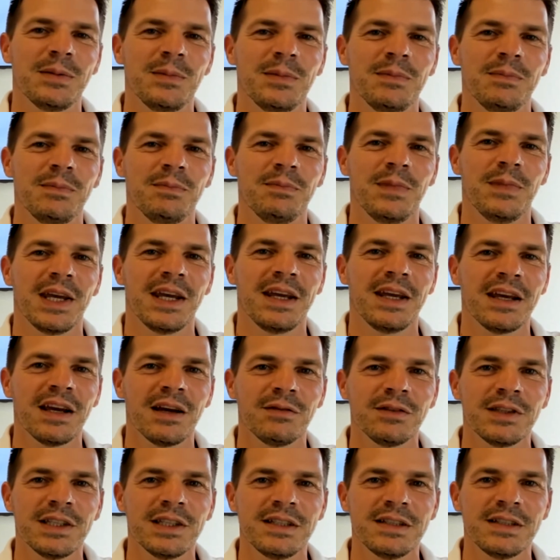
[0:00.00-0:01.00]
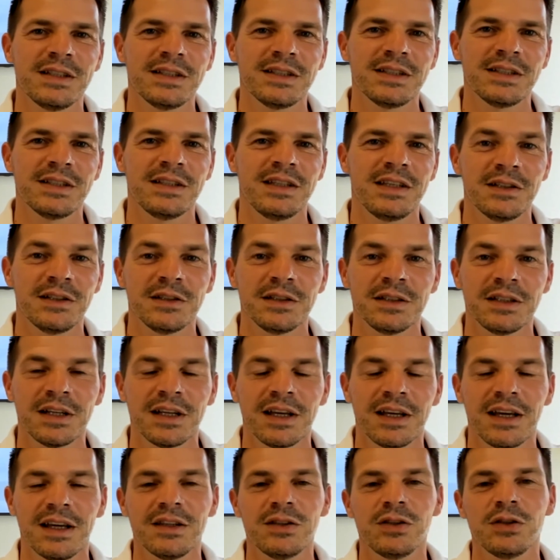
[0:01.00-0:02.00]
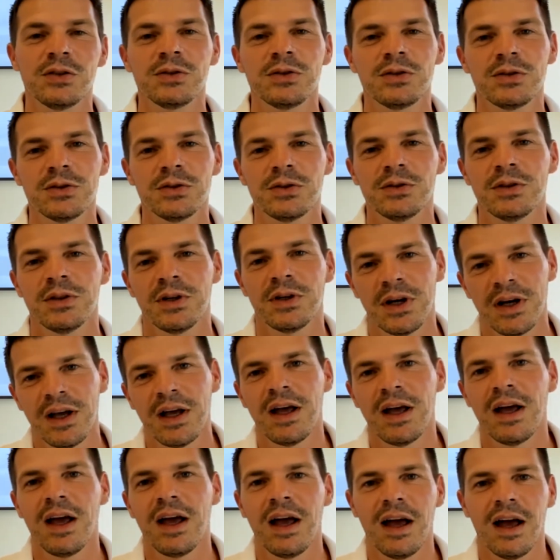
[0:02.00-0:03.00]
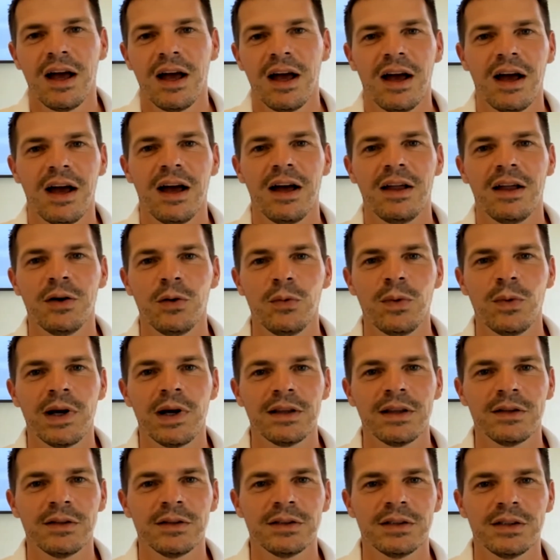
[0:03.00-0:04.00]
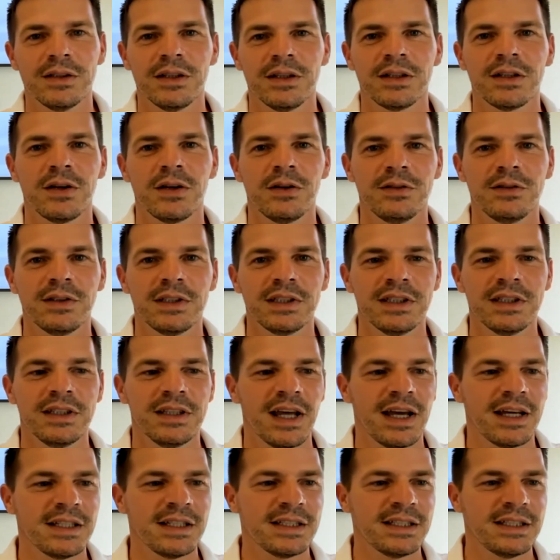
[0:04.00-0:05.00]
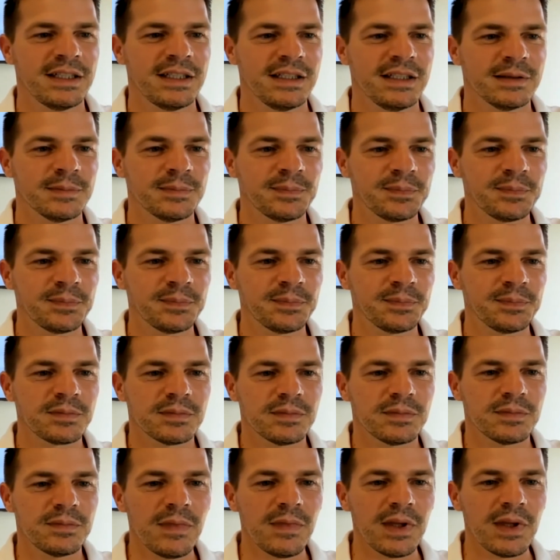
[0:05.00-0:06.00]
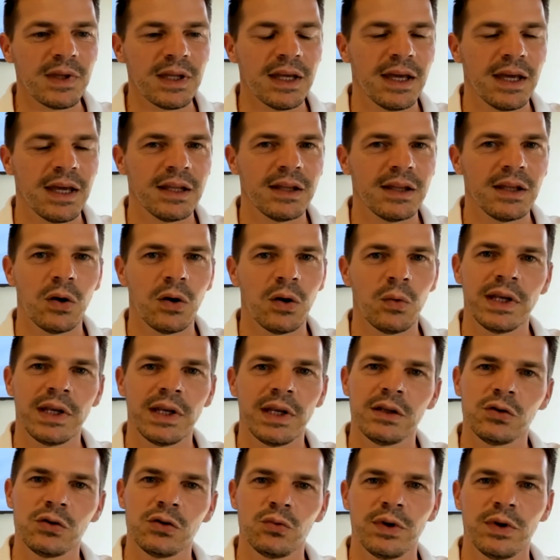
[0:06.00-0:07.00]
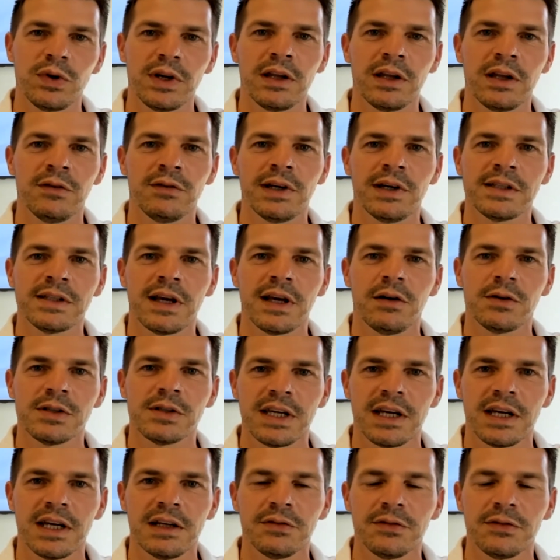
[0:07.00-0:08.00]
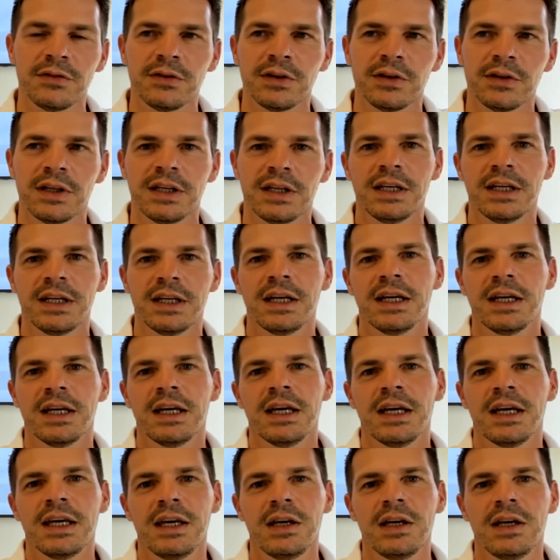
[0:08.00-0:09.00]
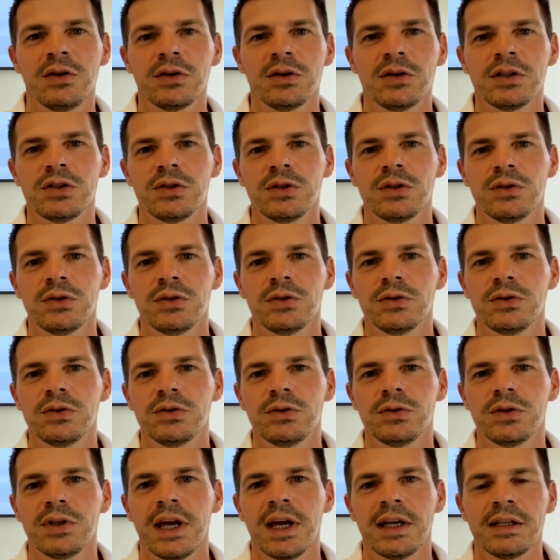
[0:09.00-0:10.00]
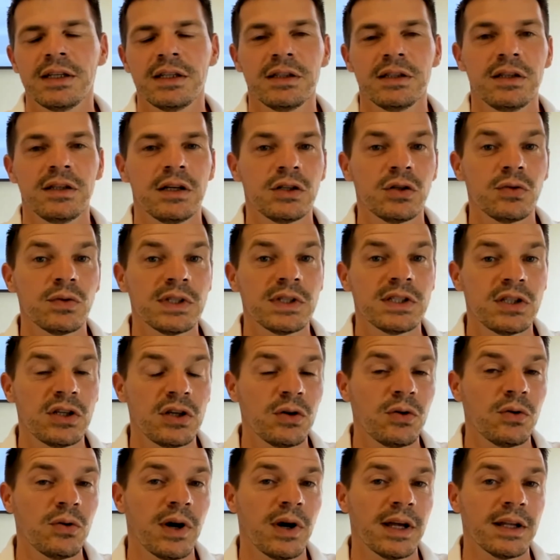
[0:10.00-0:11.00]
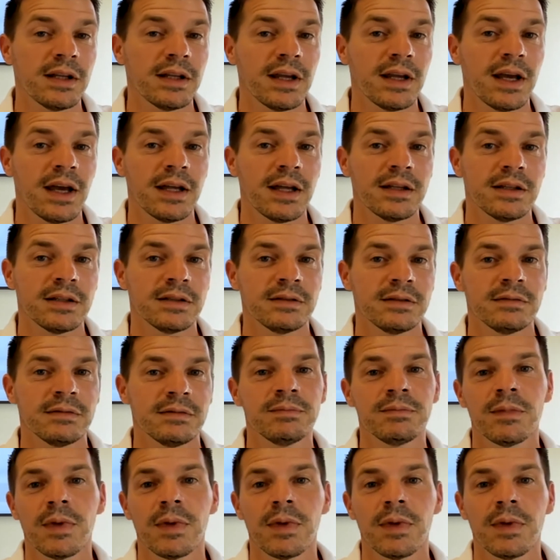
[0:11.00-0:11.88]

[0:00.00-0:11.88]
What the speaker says: beginning of this year due to the well-known COVID-19, and we need to reinvent ourselves in order to get in touch with you and